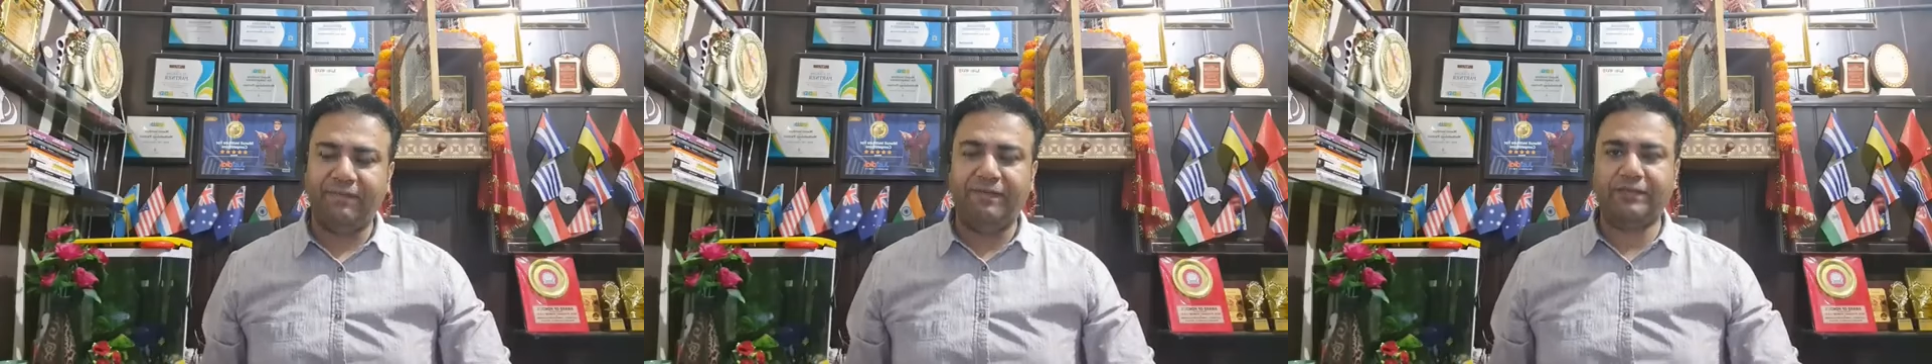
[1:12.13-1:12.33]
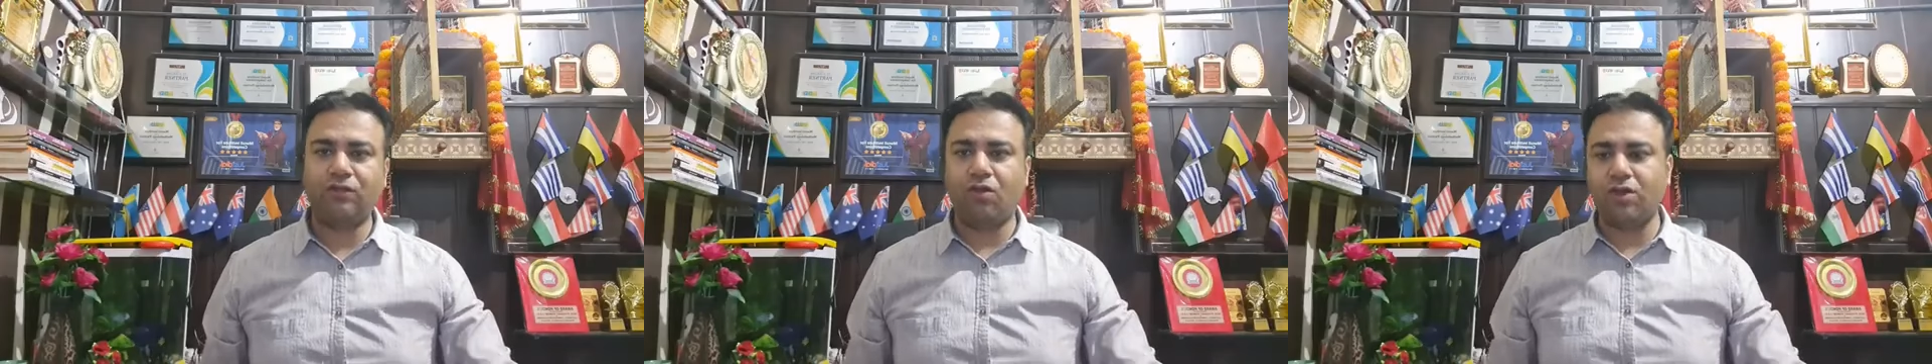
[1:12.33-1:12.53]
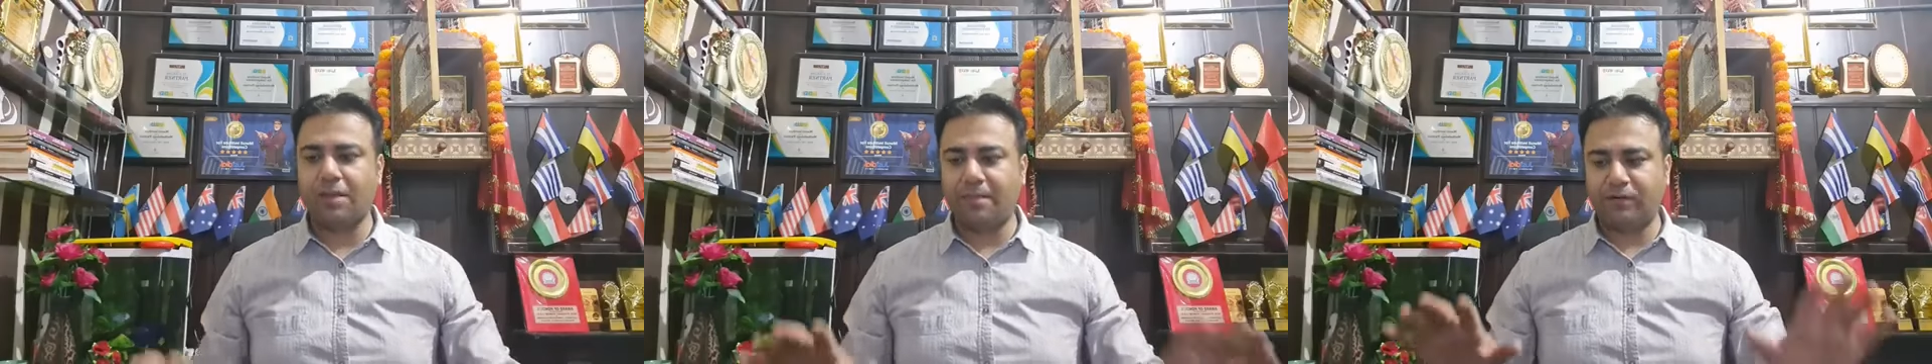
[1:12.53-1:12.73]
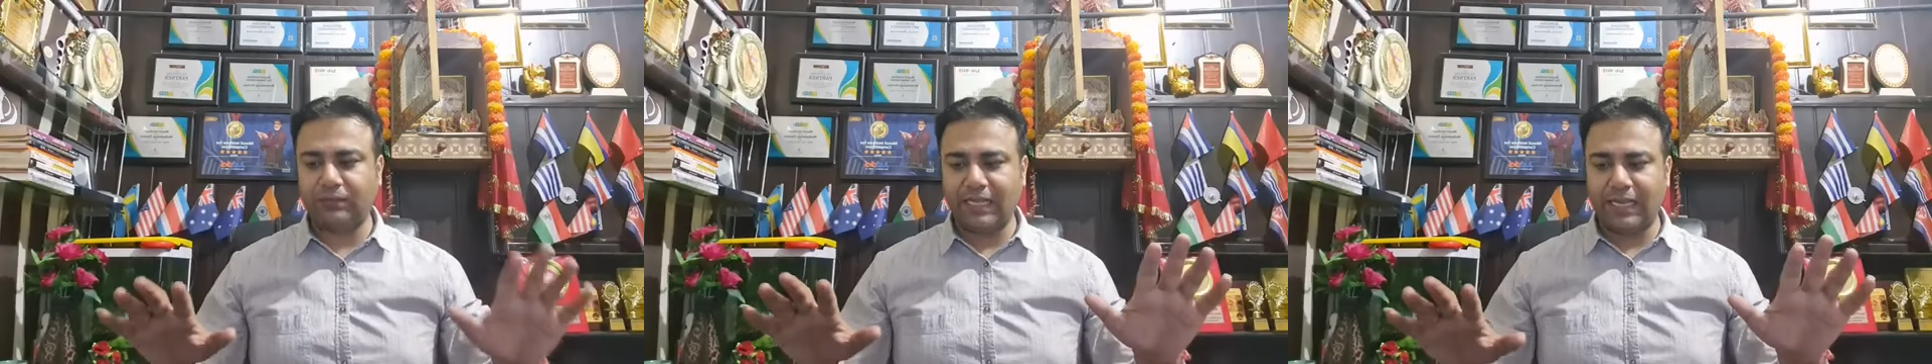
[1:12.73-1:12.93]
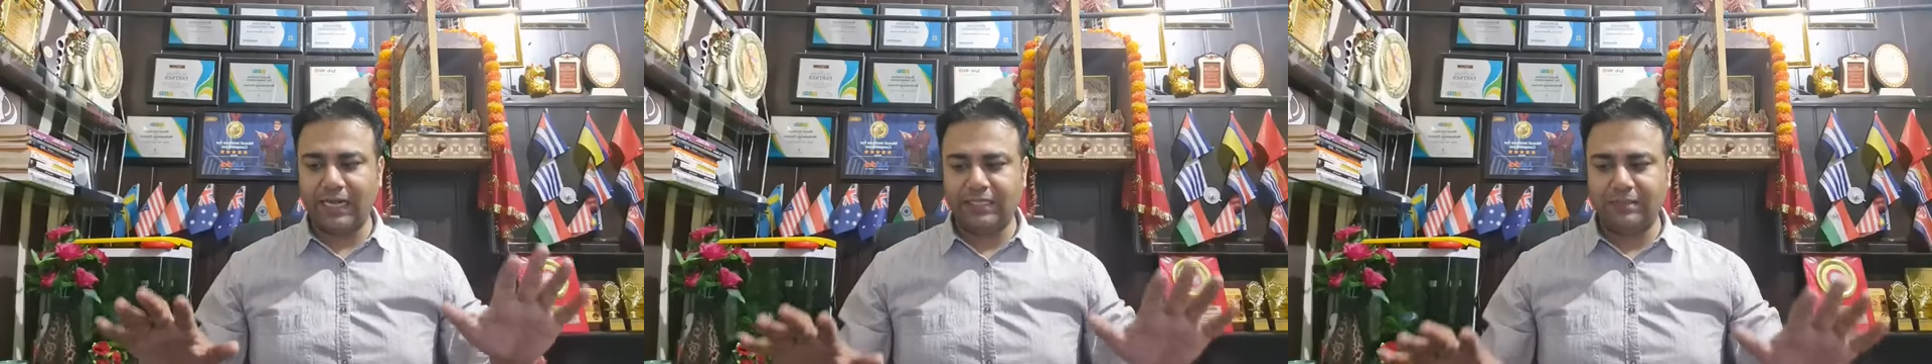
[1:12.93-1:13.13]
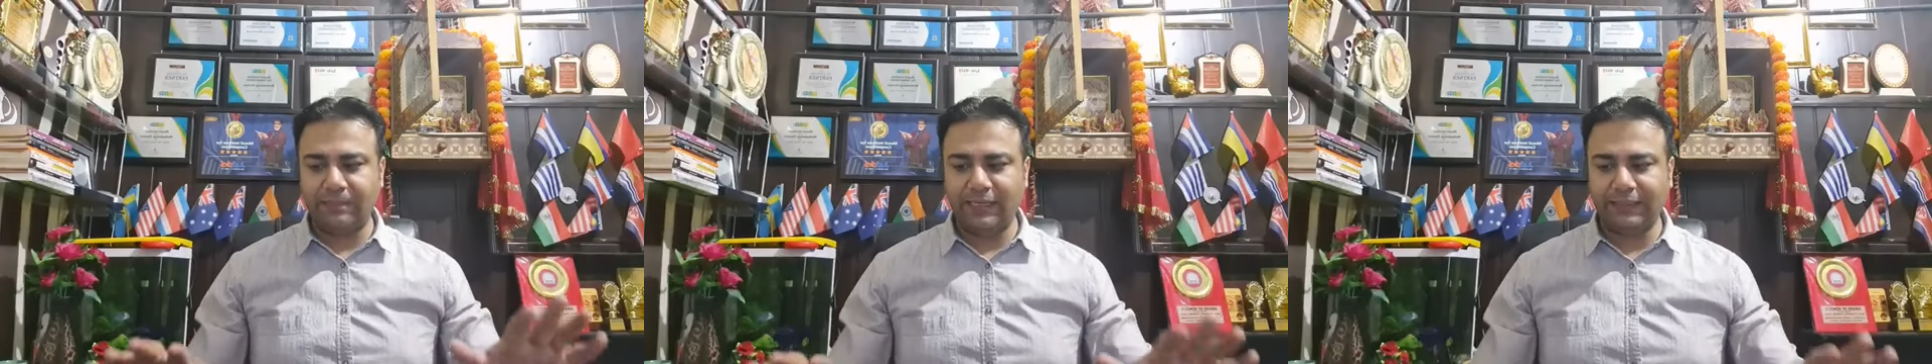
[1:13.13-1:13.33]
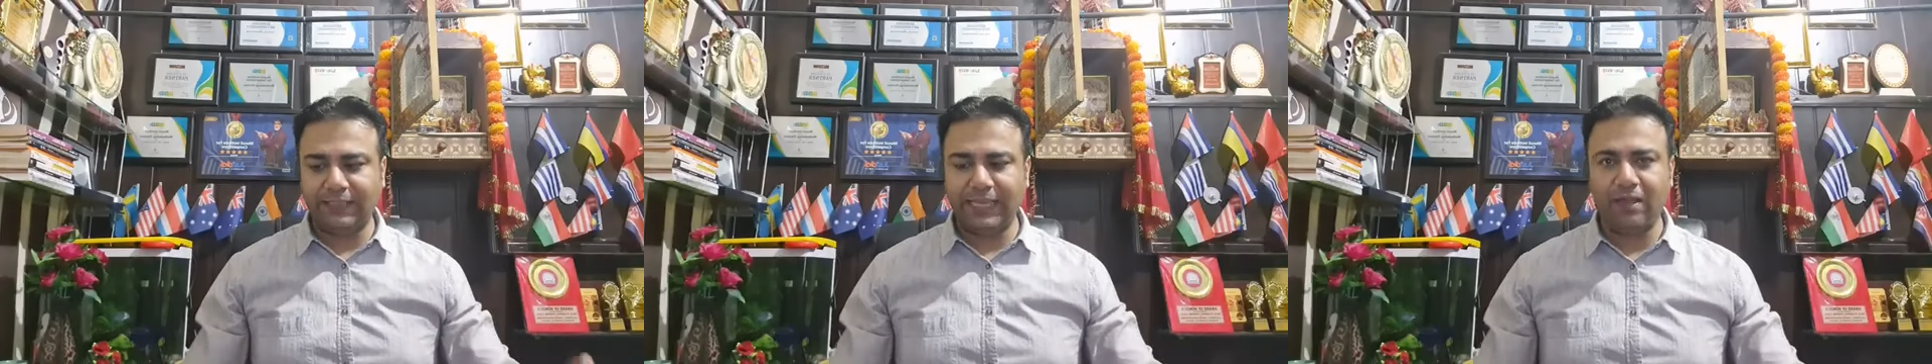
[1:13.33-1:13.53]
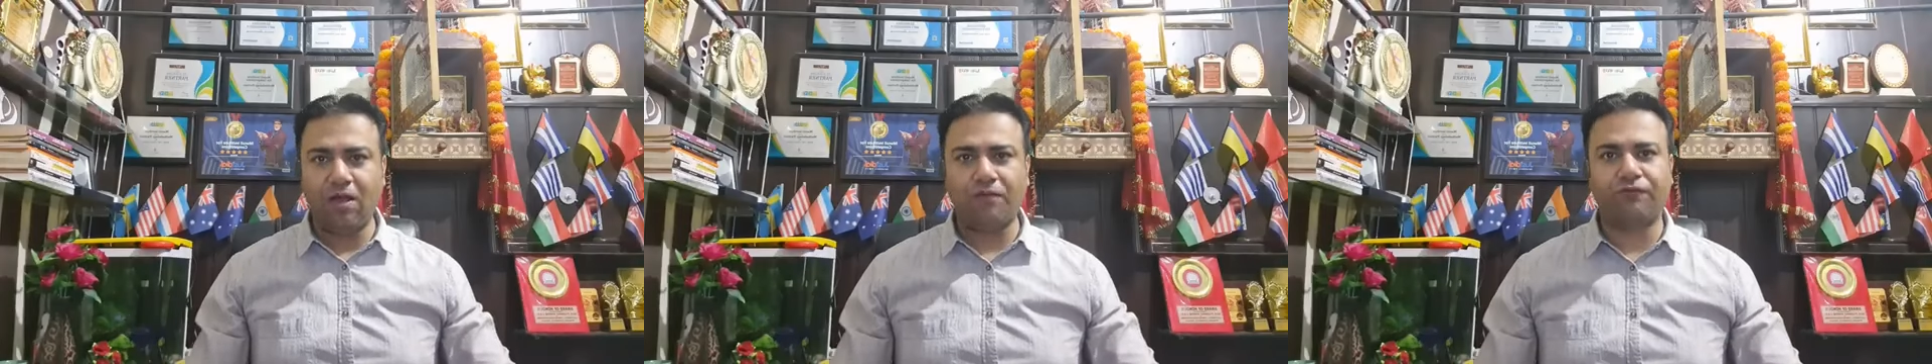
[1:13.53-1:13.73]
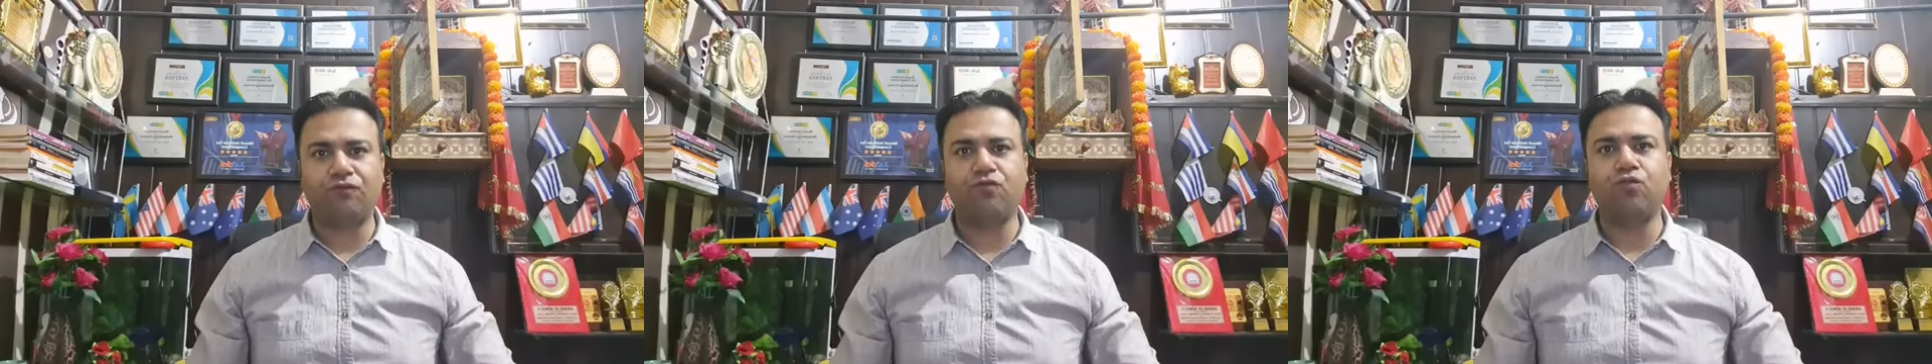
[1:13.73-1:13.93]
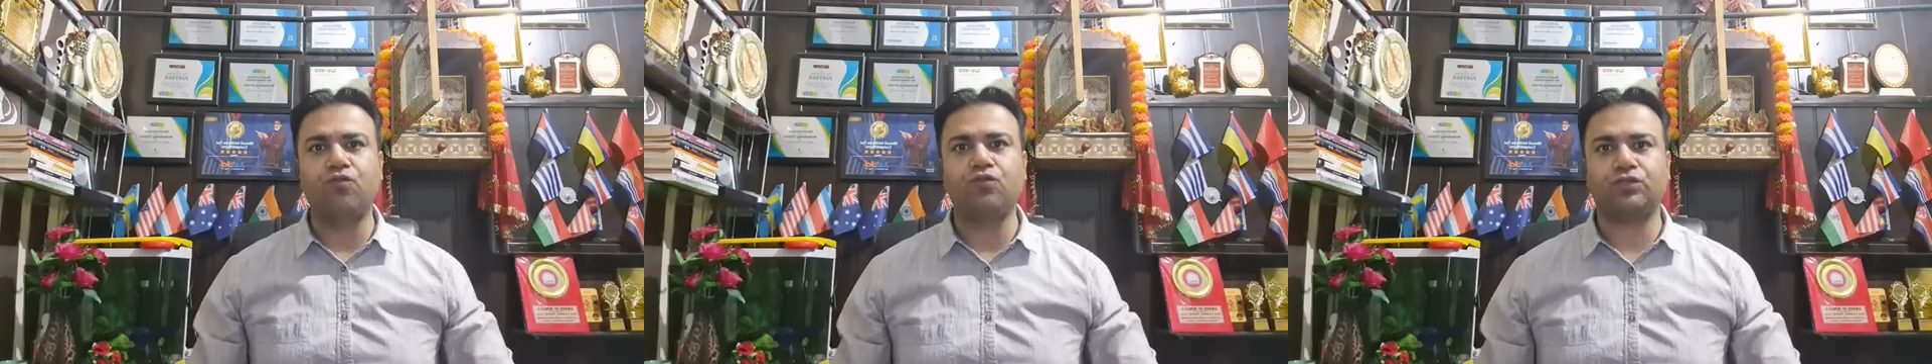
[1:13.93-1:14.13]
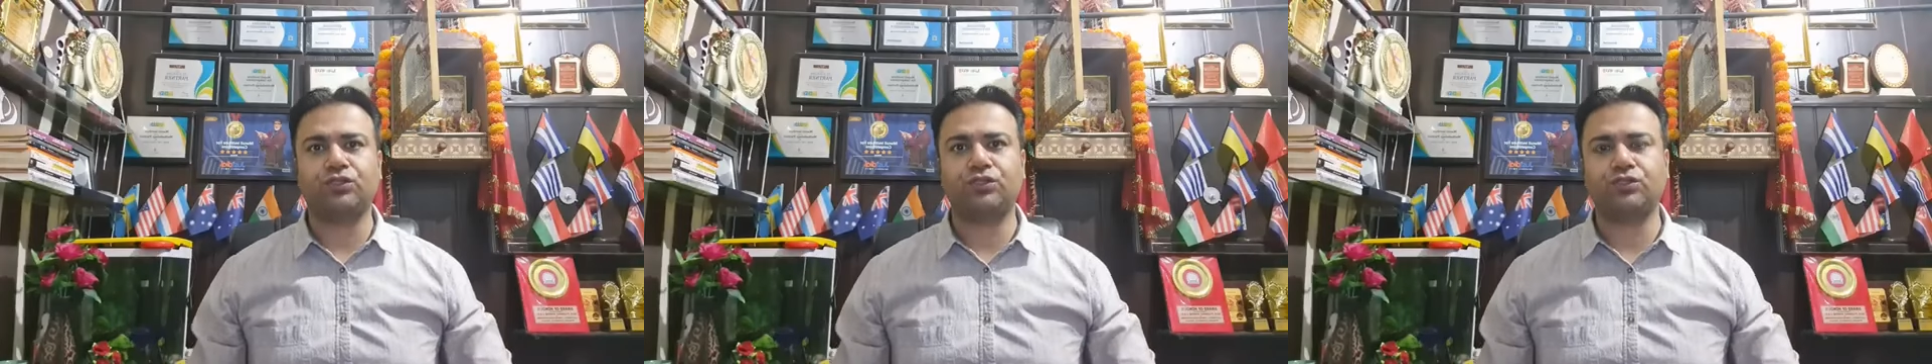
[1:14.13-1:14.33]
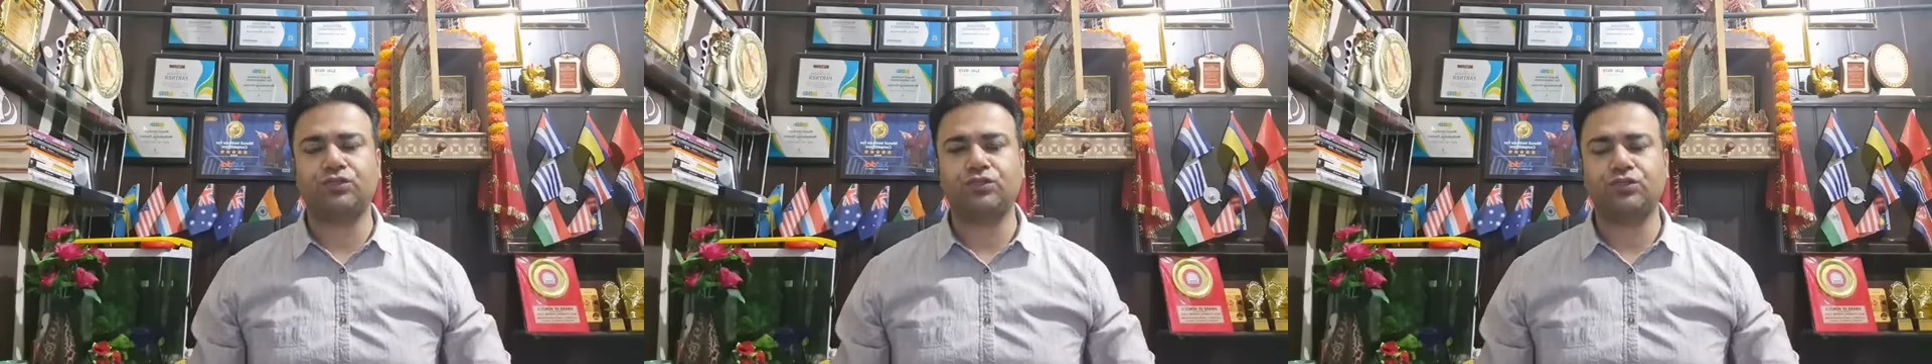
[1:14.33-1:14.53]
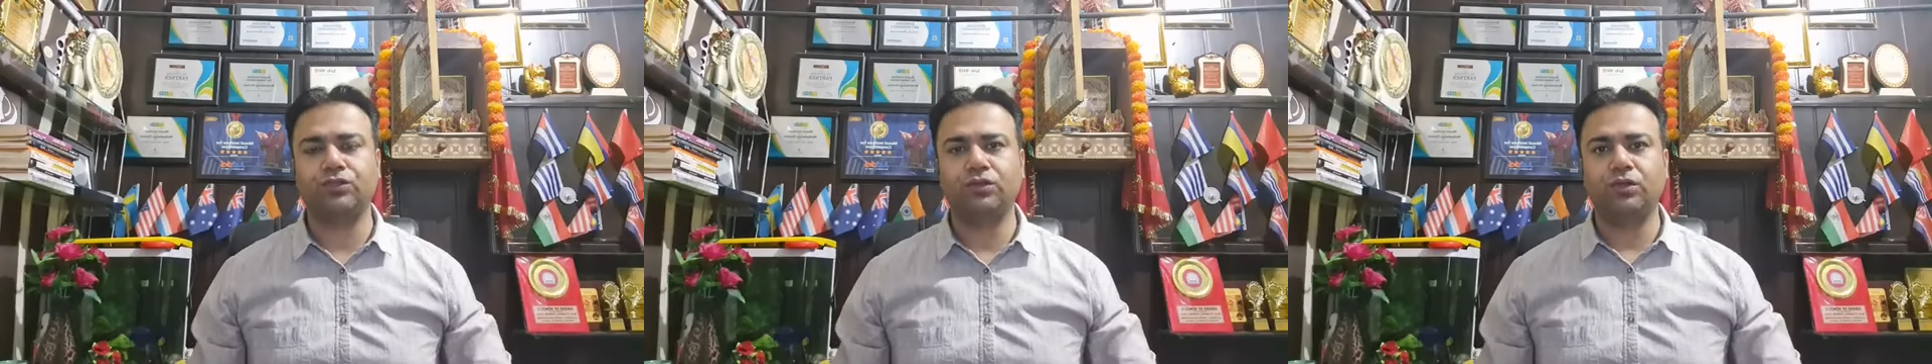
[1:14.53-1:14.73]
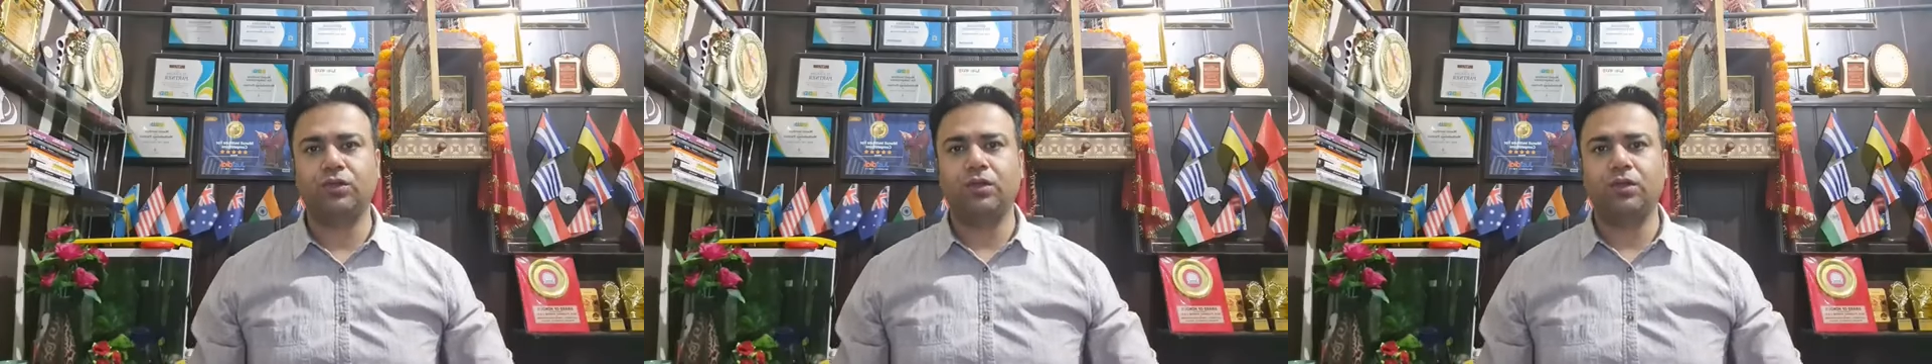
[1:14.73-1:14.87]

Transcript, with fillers: If I talk about eligibility, of course,